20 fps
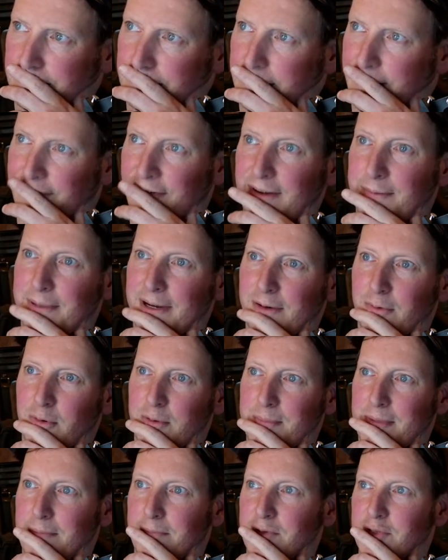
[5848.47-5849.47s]
If anybody
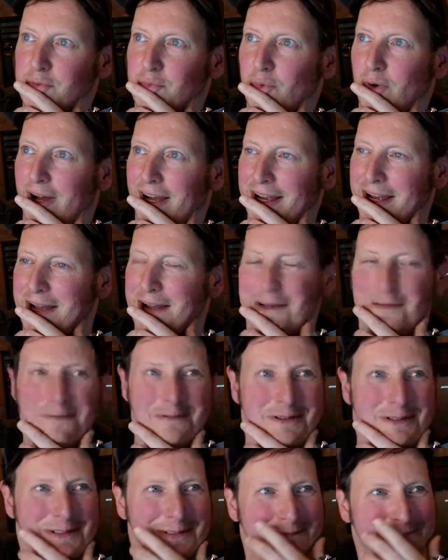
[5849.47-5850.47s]
remembers why I
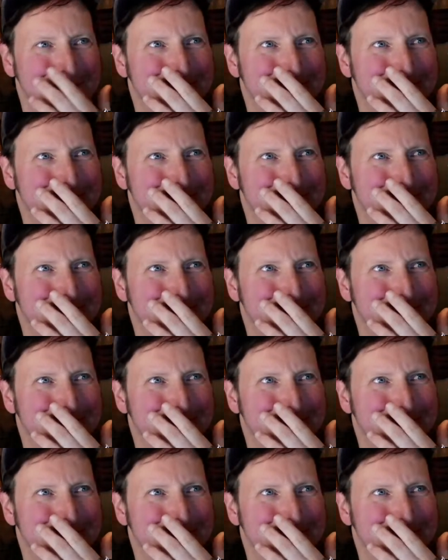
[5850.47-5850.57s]
was